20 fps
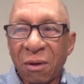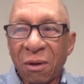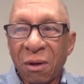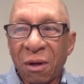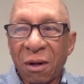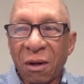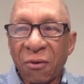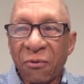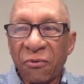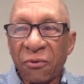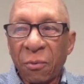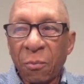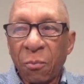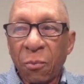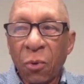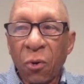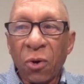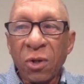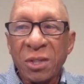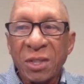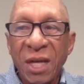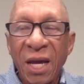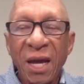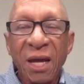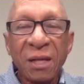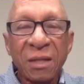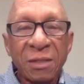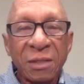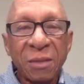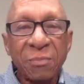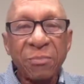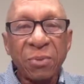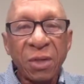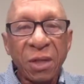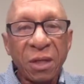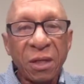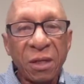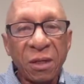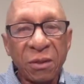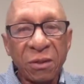of more talented
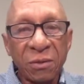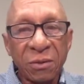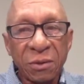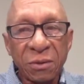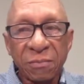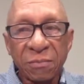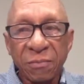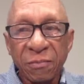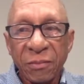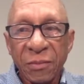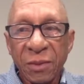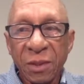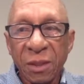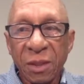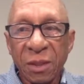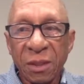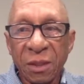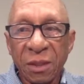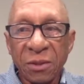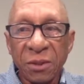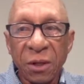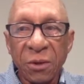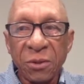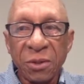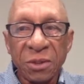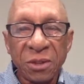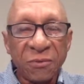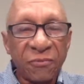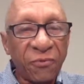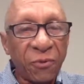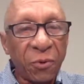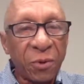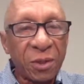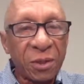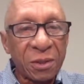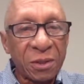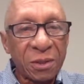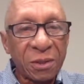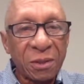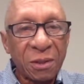players in the 30s and
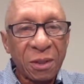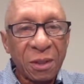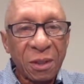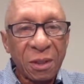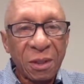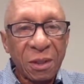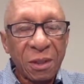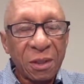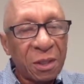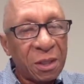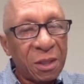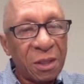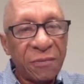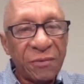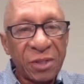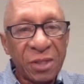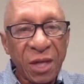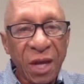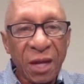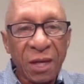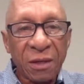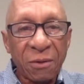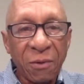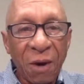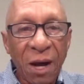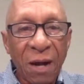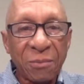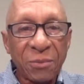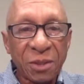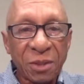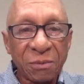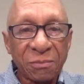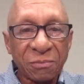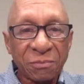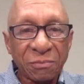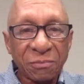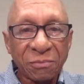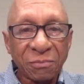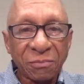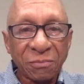40s than even Jackie Robinson
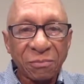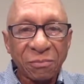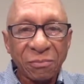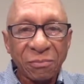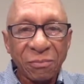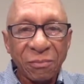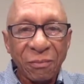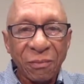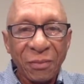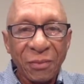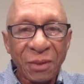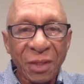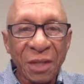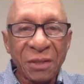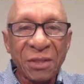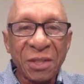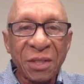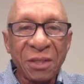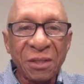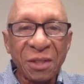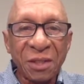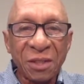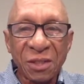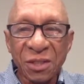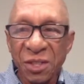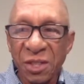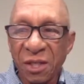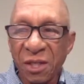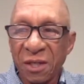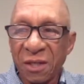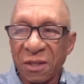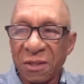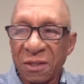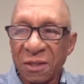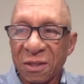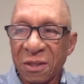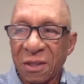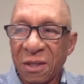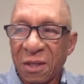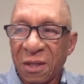that didn't get a chance.
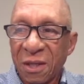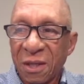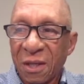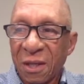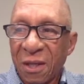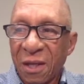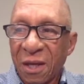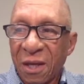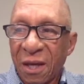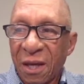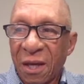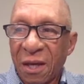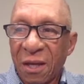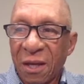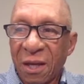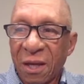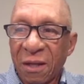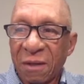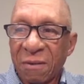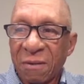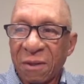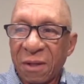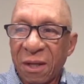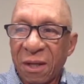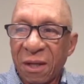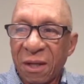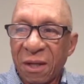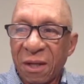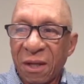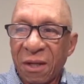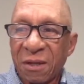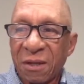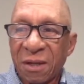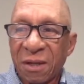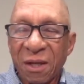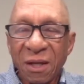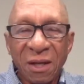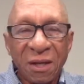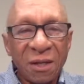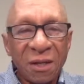And
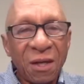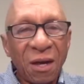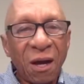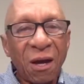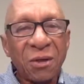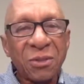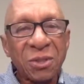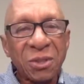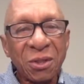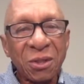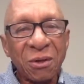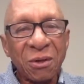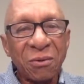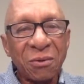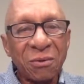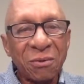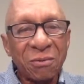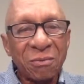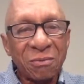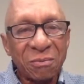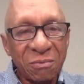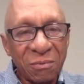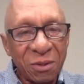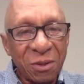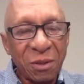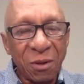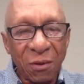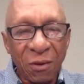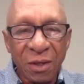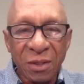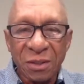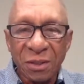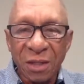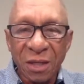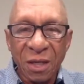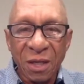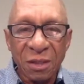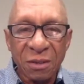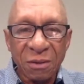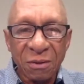he also, you know, as
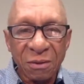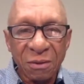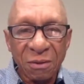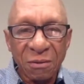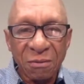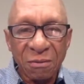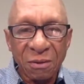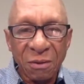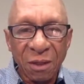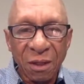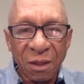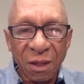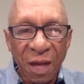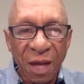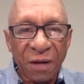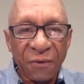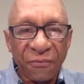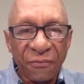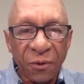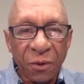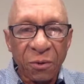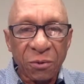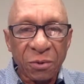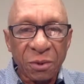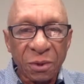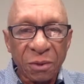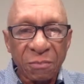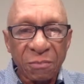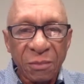a lot of folks,